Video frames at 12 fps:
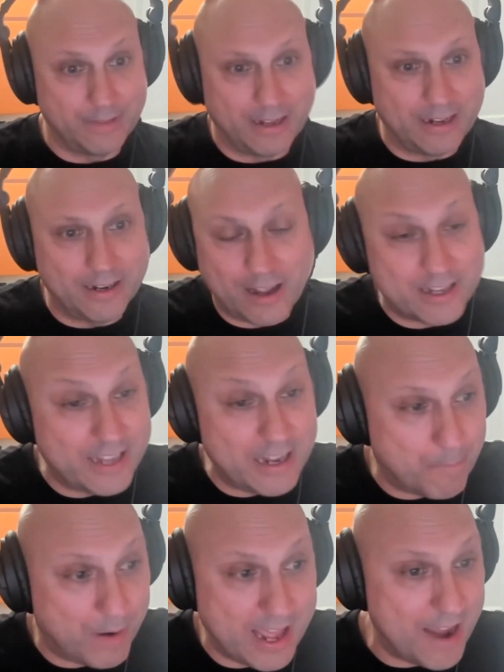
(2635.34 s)
like I
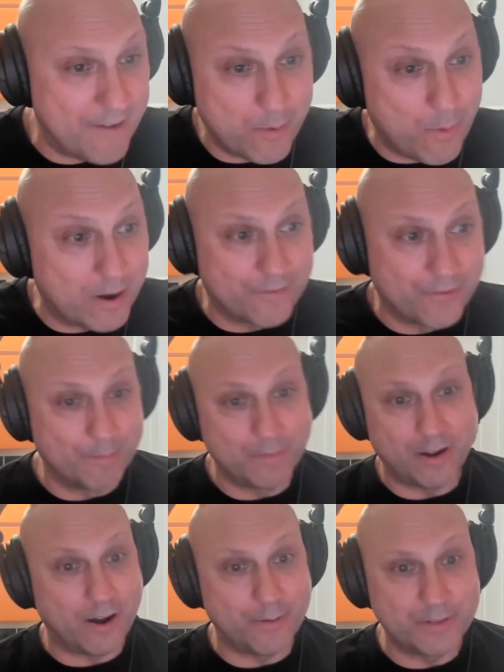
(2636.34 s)
didn't play every one of them.
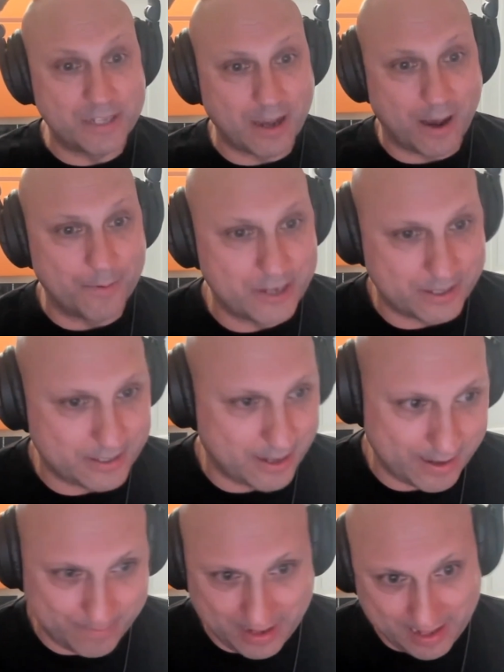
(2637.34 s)
No, I was just
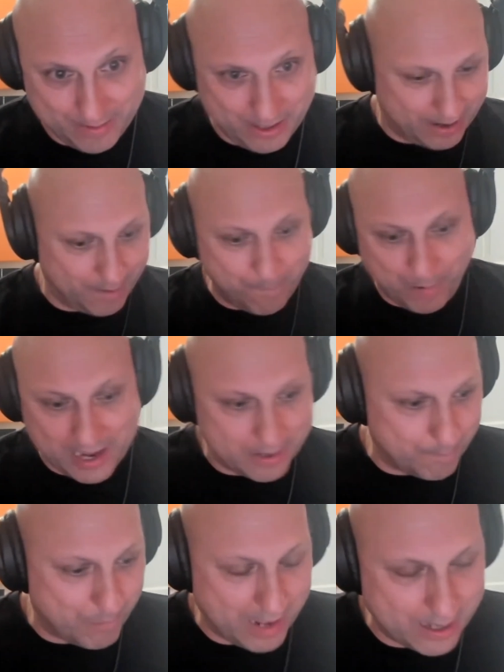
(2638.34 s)
like, you know, played
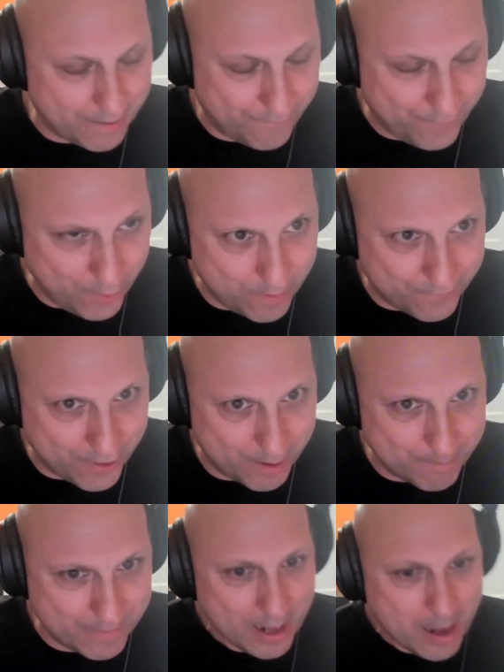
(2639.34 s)
at a few of
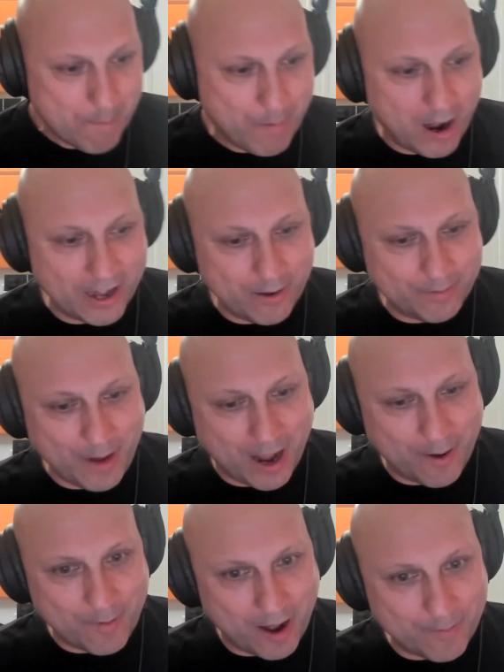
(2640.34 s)
them, but I
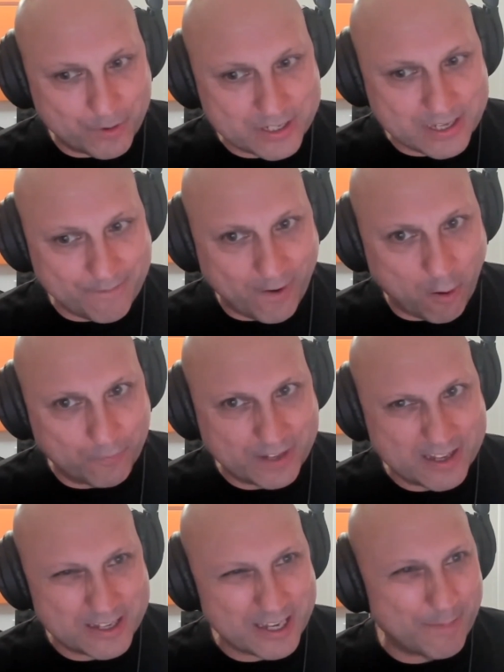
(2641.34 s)
was involved
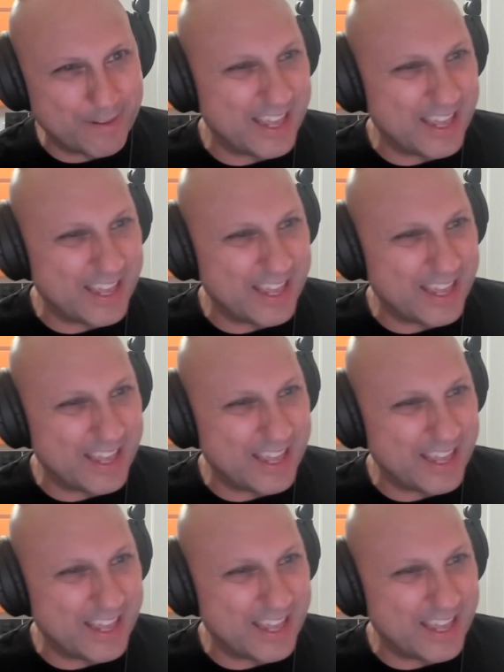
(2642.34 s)
in some of the